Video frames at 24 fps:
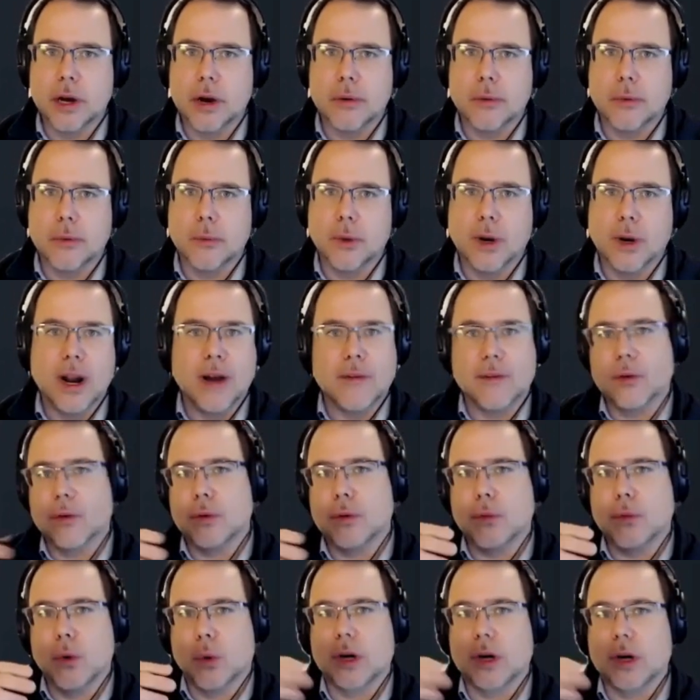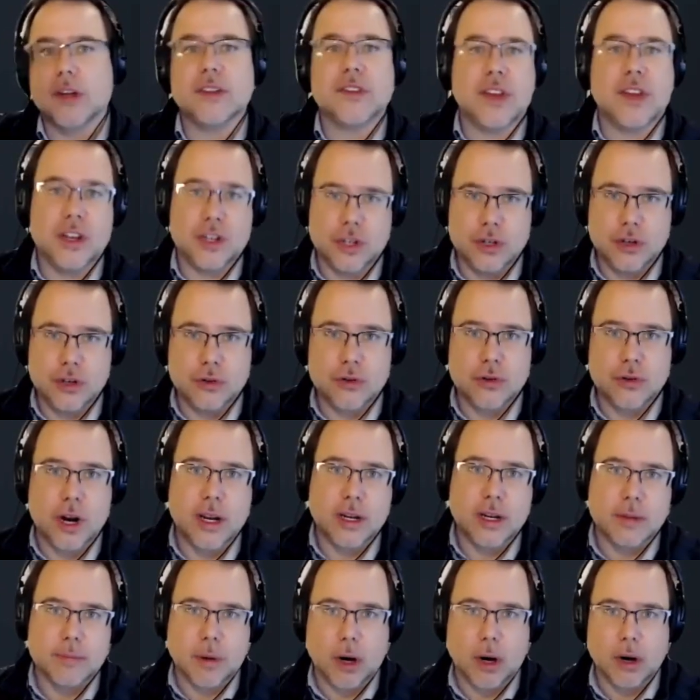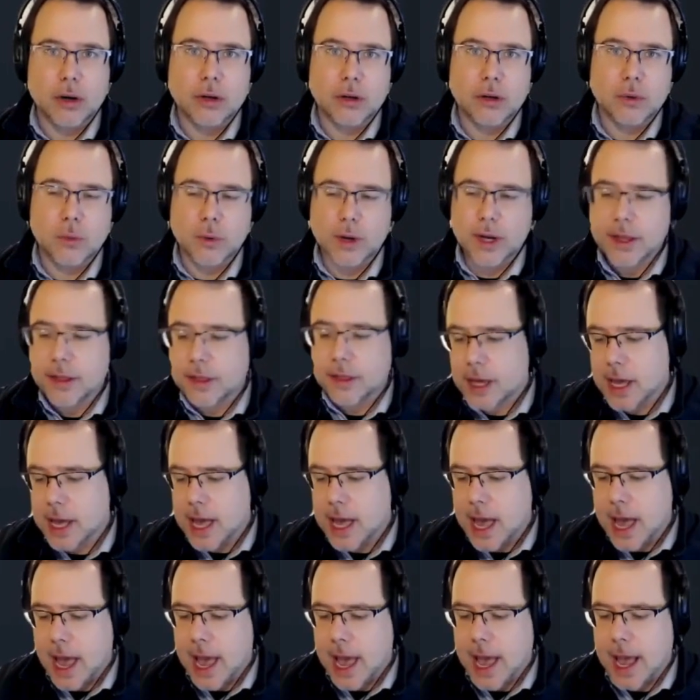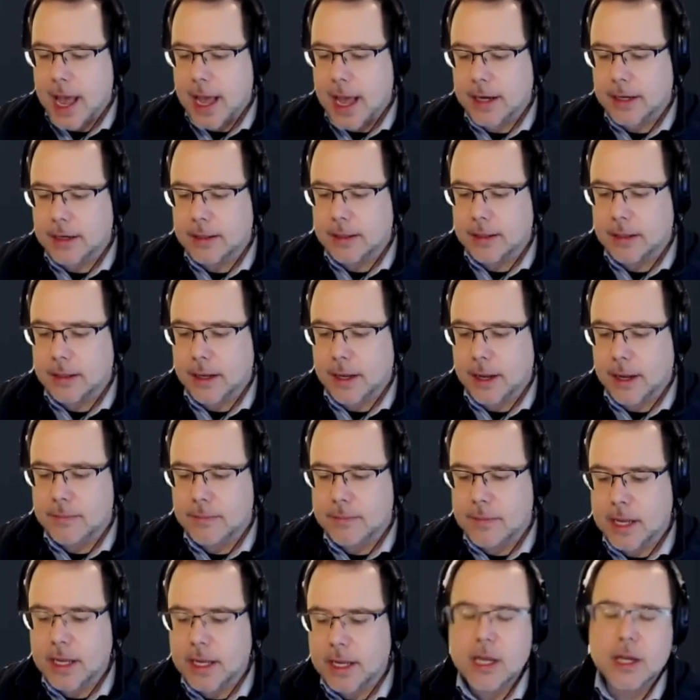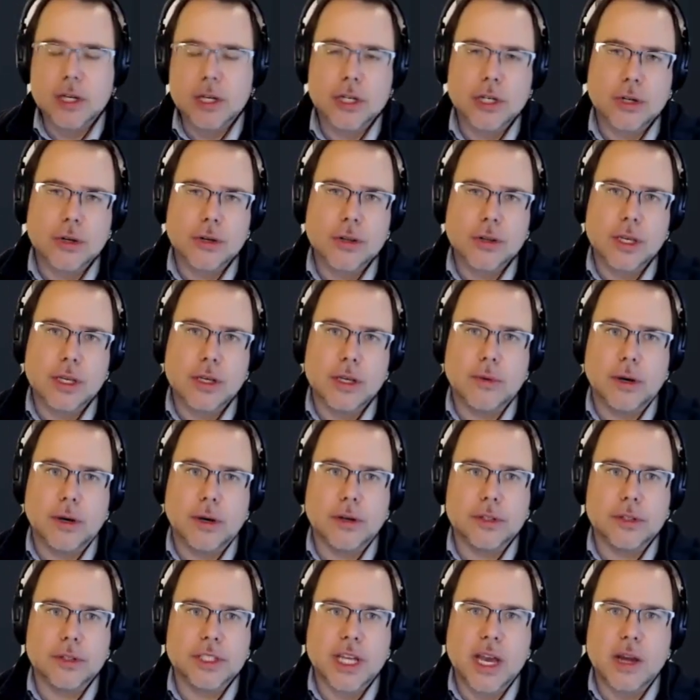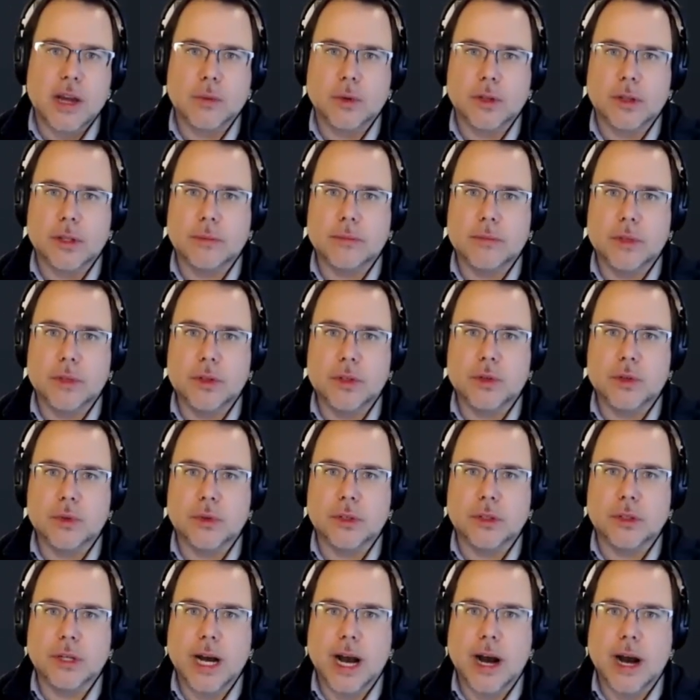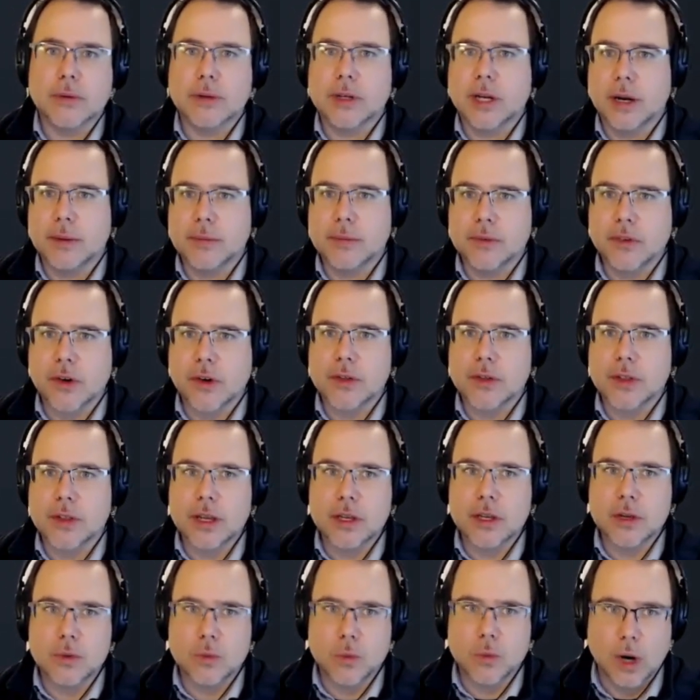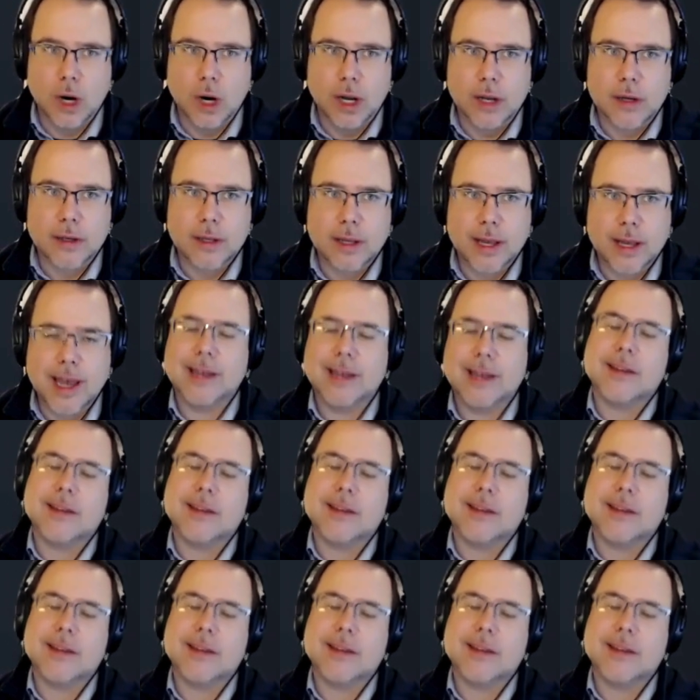whatever organization you're trying to partner with, and making sure that you understand what the mutual outcomes are that you want. And